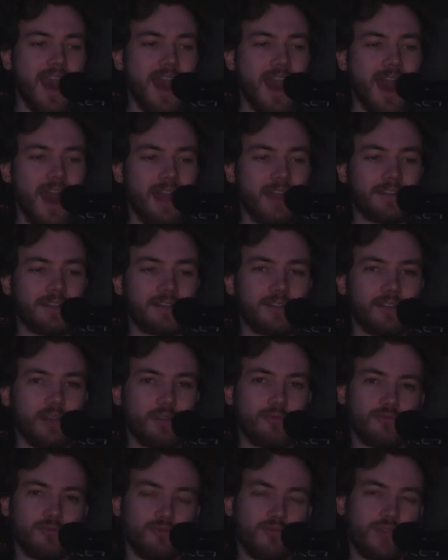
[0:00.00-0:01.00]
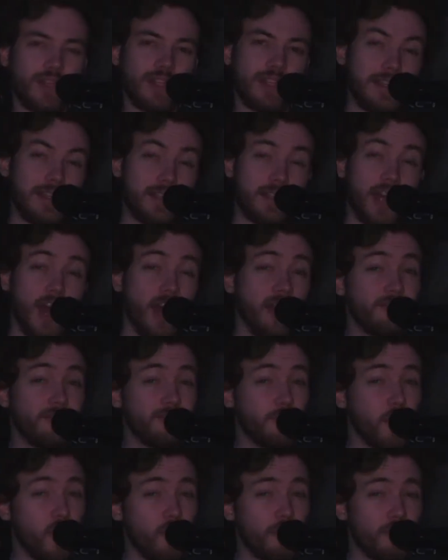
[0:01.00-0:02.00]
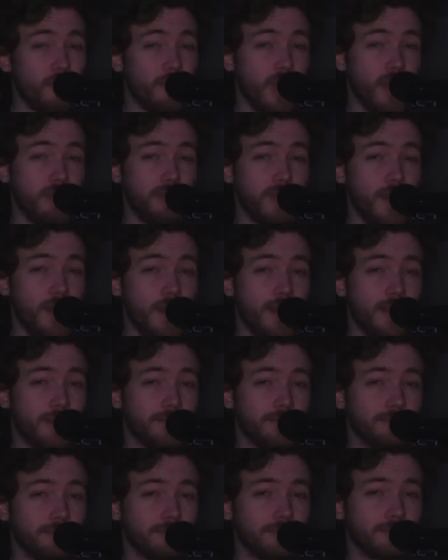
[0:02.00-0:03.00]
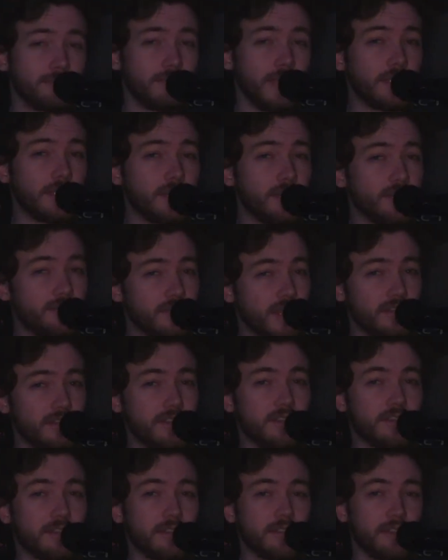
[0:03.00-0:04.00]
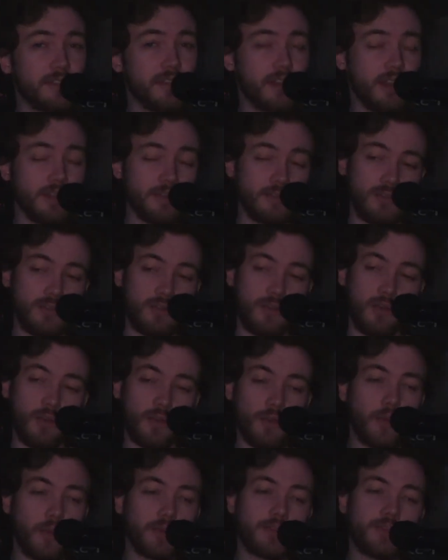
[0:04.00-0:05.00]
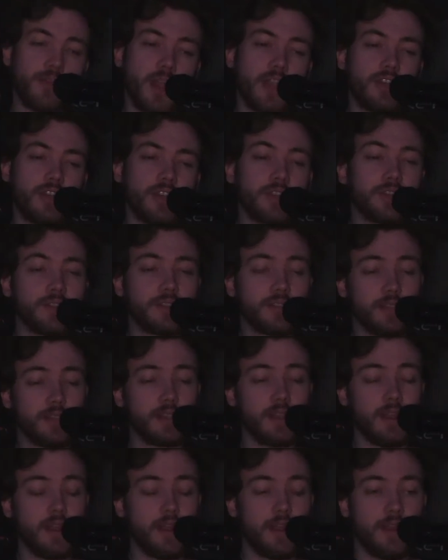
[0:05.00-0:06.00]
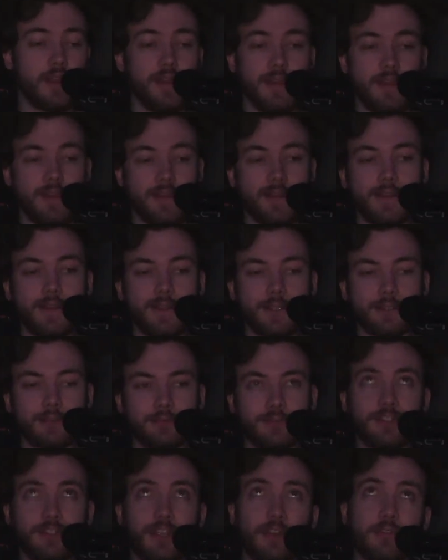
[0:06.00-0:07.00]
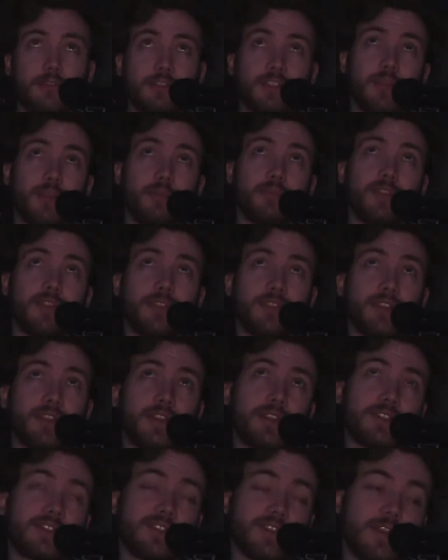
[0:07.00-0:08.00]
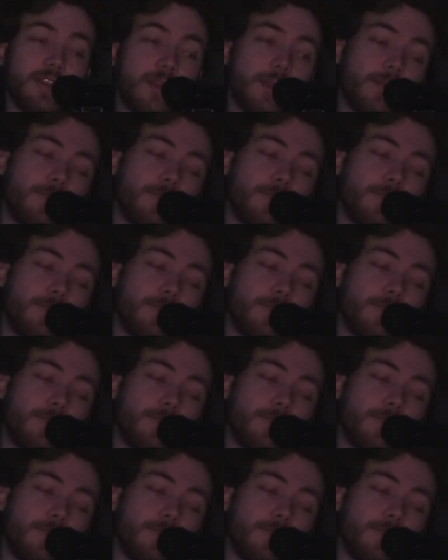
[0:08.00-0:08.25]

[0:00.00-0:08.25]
And I don't really dive bomb in my playing. I do flutters and I do chord alterations, you know, so it was something to consider.